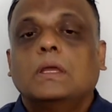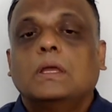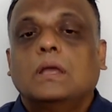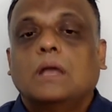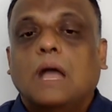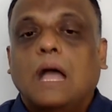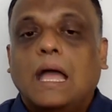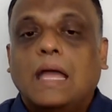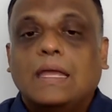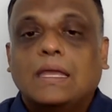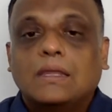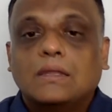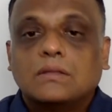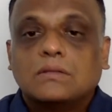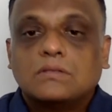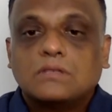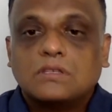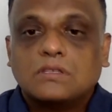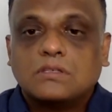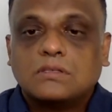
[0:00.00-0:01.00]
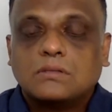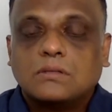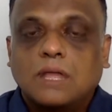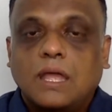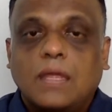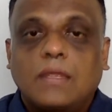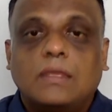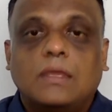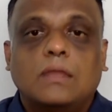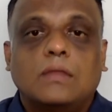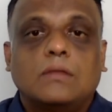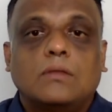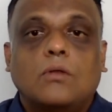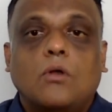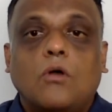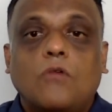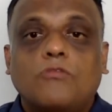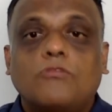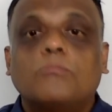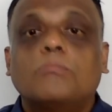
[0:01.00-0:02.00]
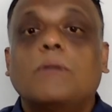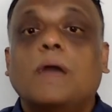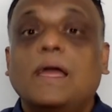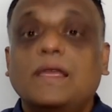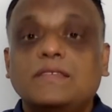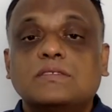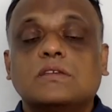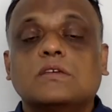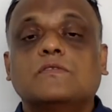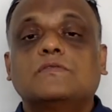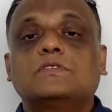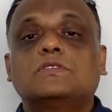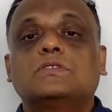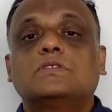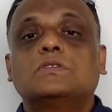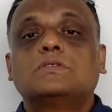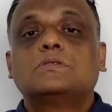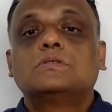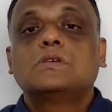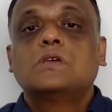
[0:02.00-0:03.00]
I can I can offer my services